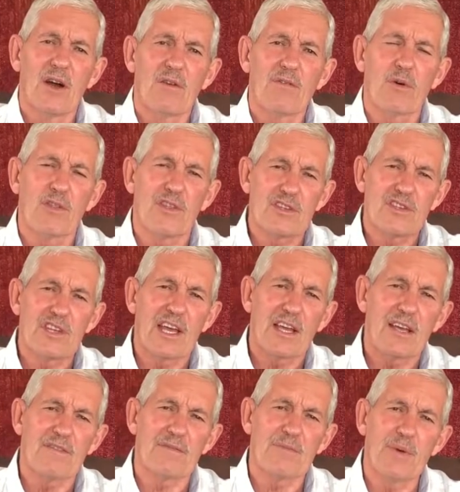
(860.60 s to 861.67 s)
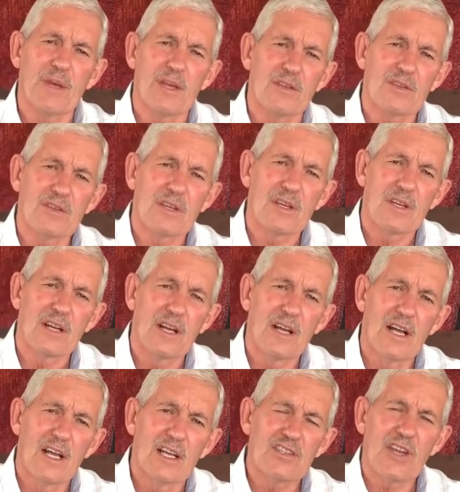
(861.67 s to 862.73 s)
for the sake of peace.
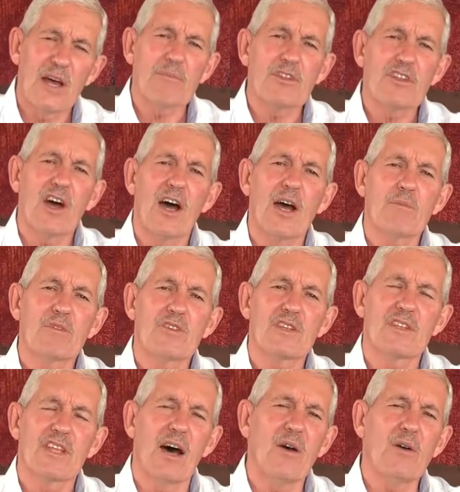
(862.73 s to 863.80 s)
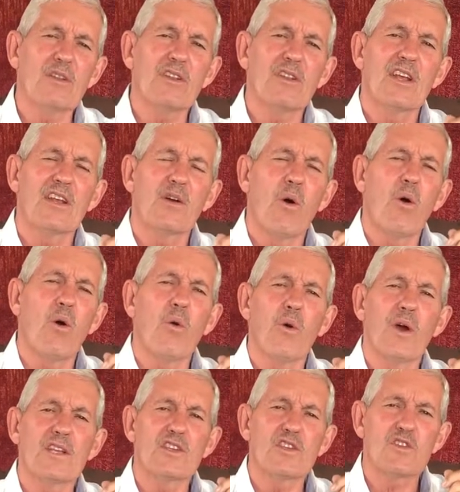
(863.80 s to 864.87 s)
Sometimes don't
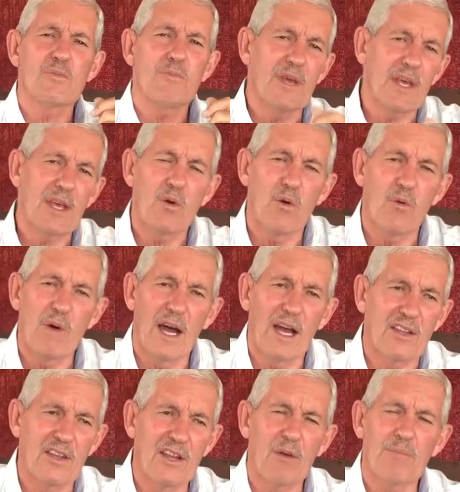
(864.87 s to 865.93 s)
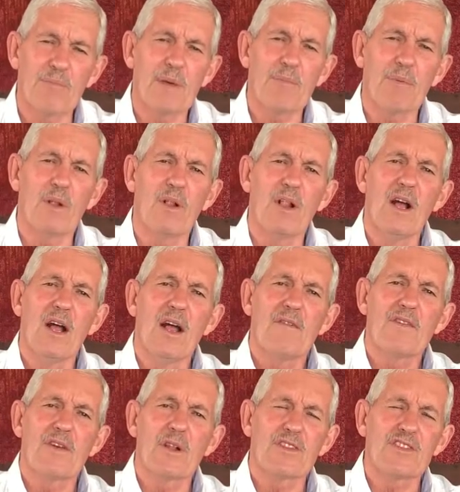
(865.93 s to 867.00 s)
always speak your mind. You know, people
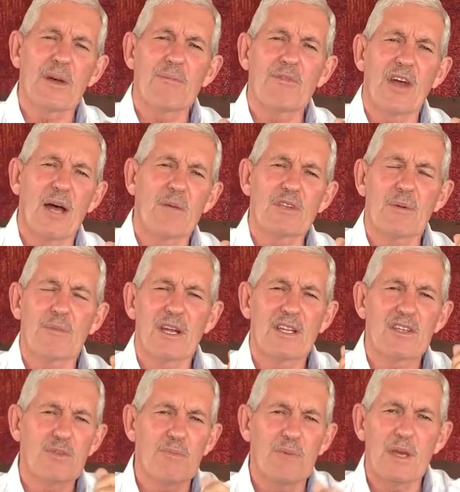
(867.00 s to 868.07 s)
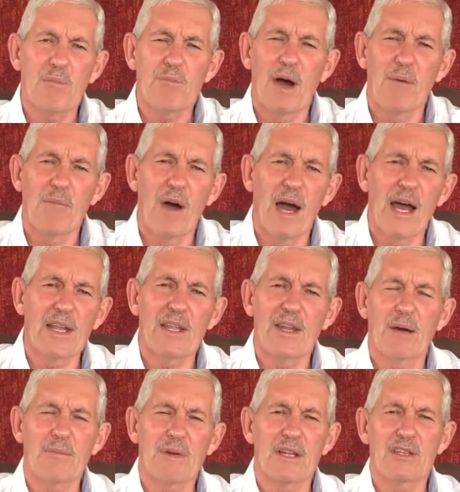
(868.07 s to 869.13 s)
feel sometimes I'm going to speak my mind and
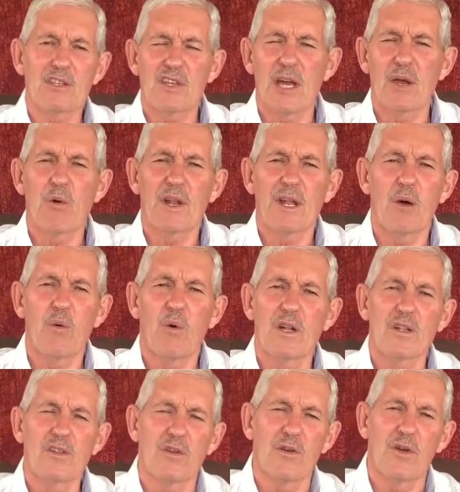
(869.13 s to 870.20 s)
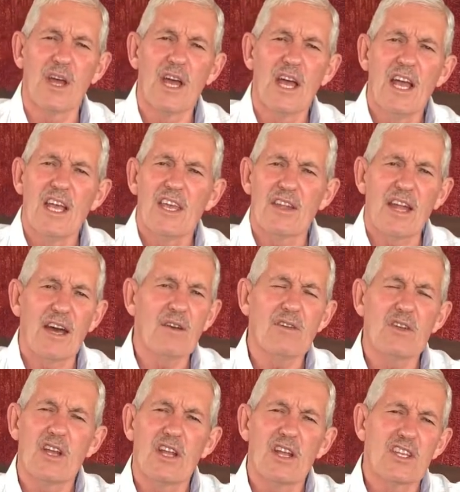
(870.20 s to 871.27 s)
I'm going to say what I want to. You
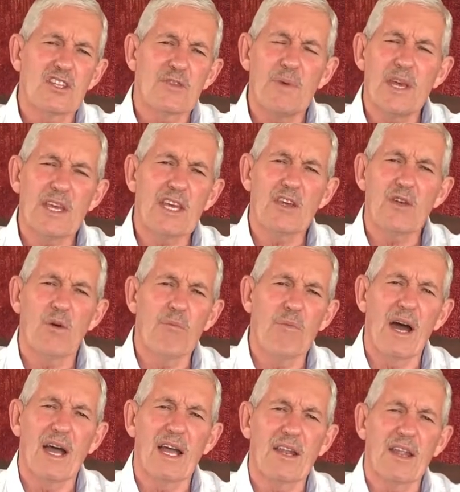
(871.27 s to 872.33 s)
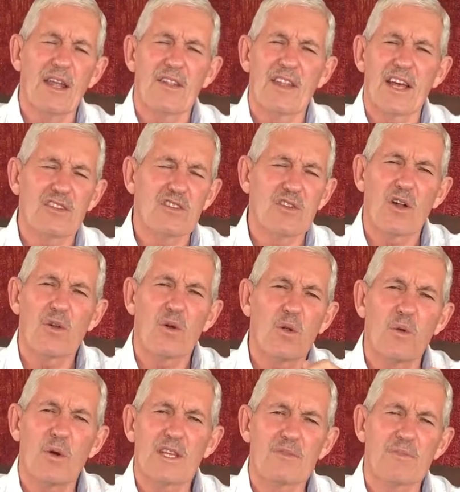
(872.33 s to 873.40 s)
know, speaking your mind does not
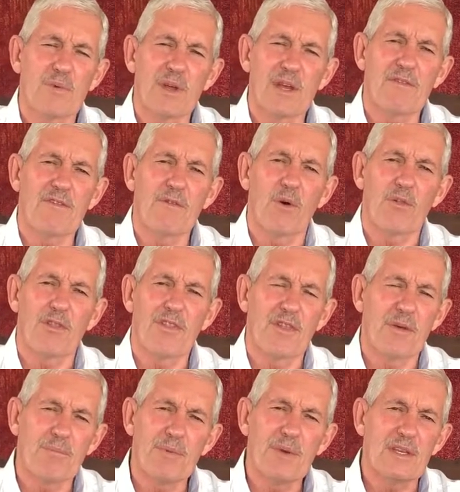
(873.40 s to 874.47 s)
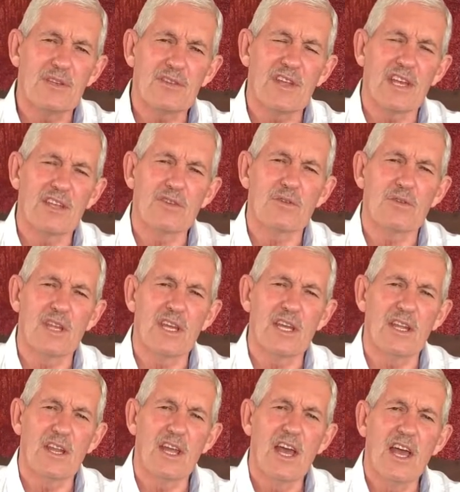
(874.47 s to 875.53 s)
always bring forth the peace that you
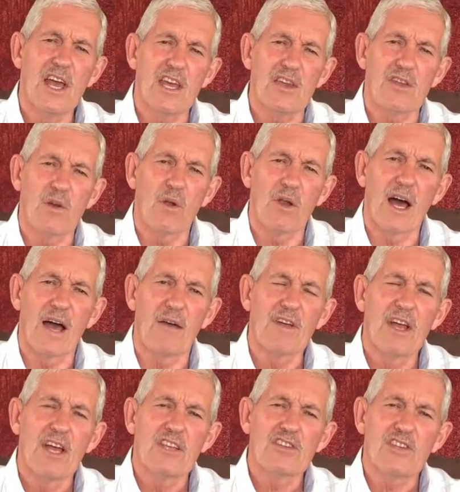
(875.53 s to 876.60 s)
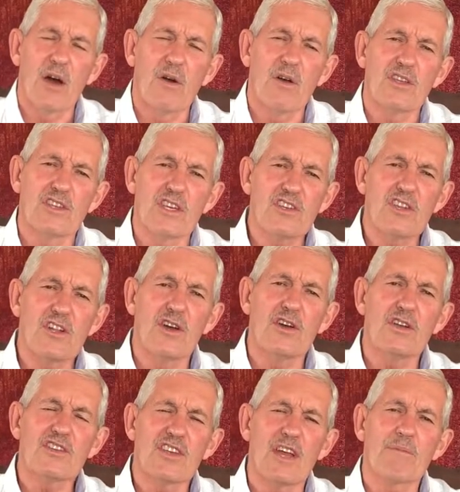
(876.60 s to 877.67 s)
need in your life. So just
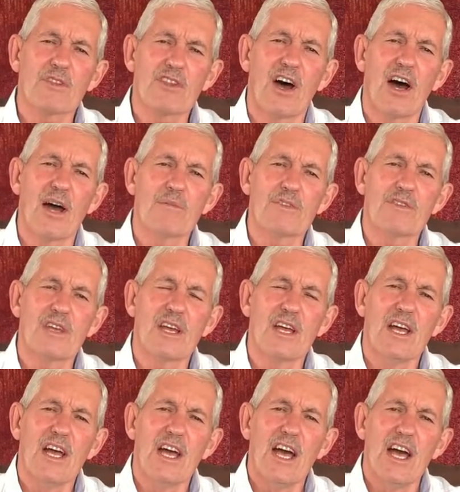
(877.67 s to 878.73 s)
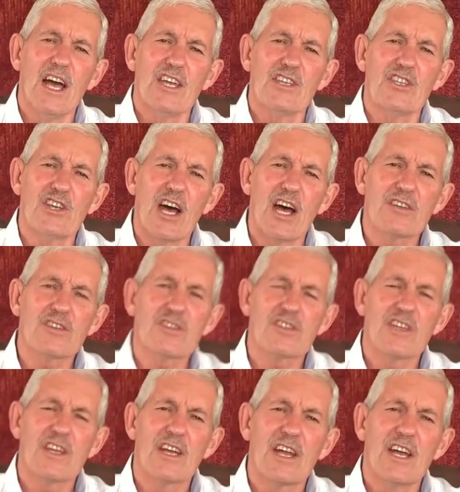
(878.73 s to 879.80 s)
learn sometimes
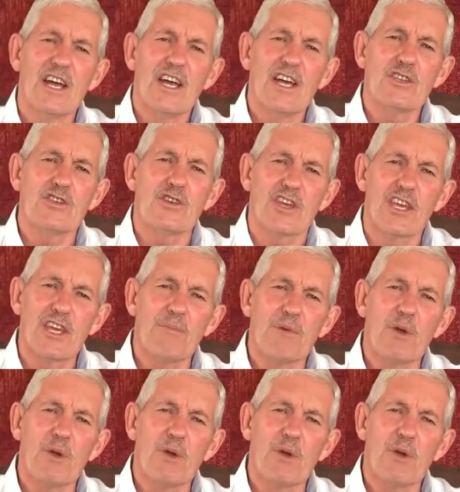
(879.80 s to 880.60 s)
just to keep